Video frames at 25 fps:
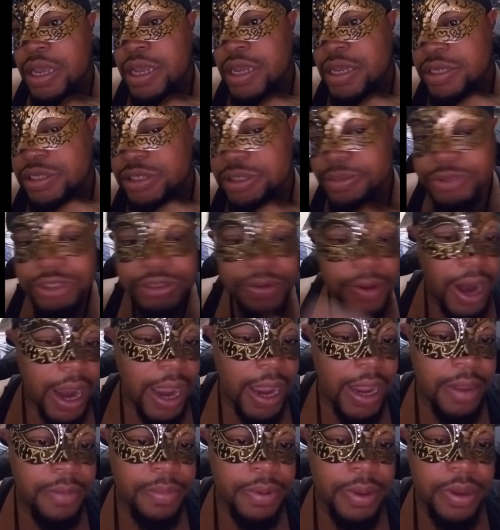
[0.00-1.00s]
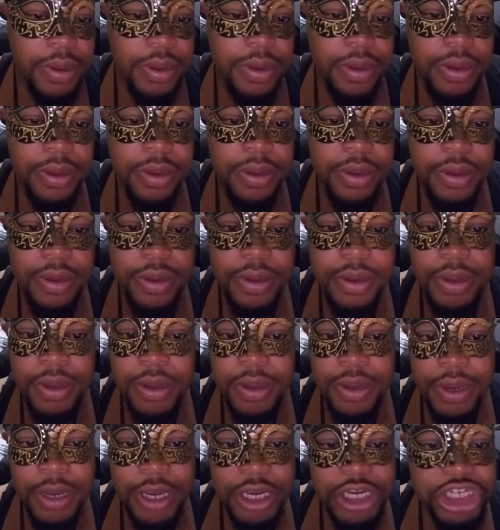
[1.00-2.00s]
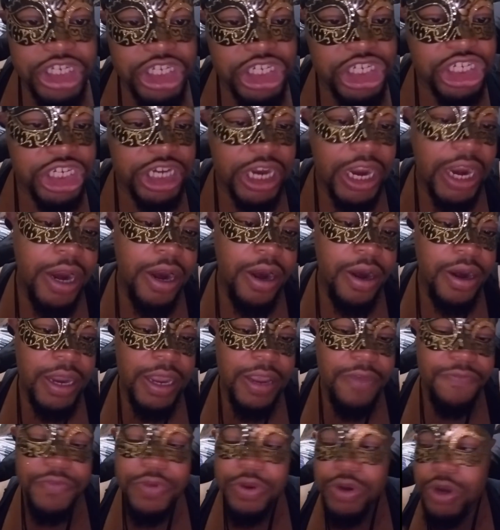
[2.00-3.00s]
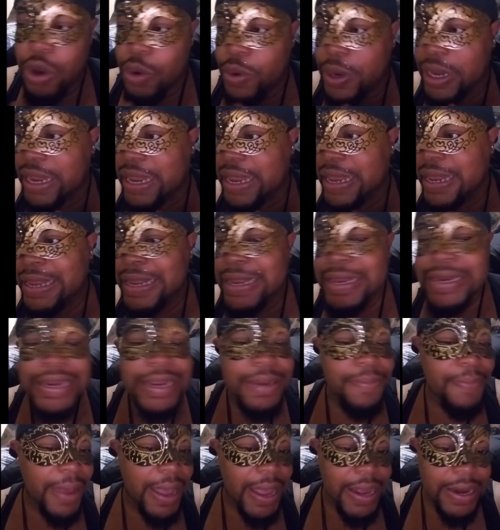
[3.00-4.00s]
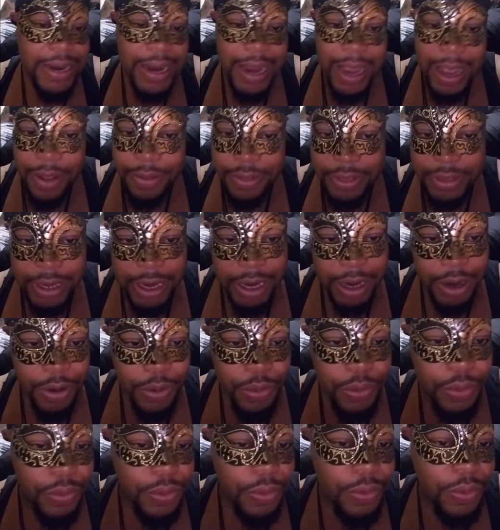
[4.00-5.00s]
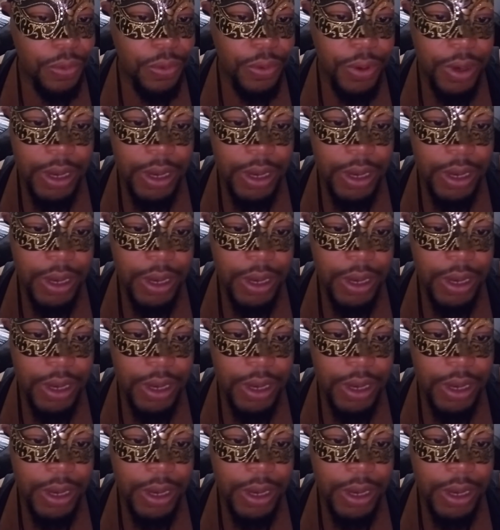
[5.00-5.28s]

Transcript: Subscribe, share. If you know anybody out there who's